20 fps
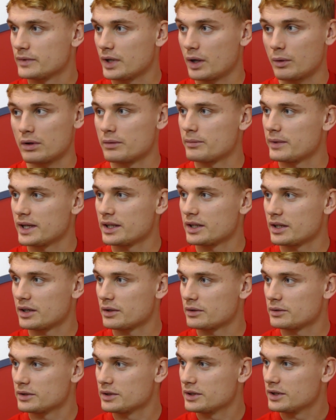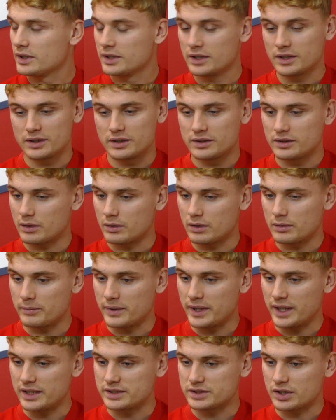Not one bit, no. Not one
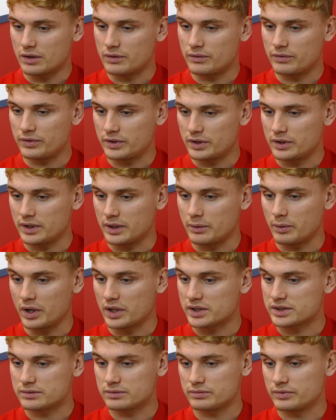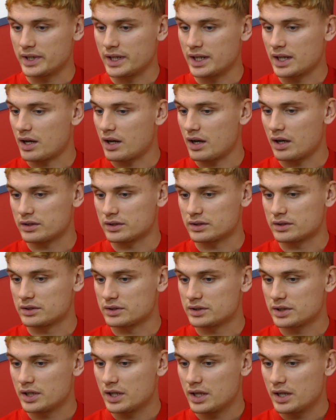bit. He's confident. He works really hard
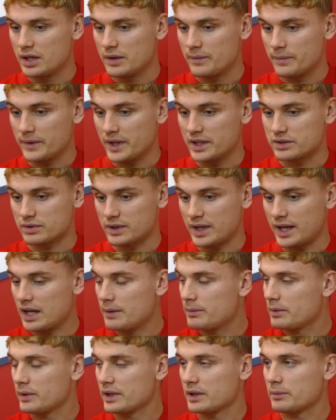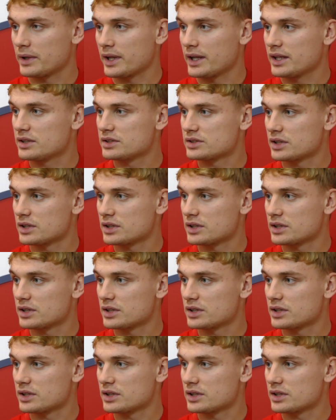and he's reliable when he plays.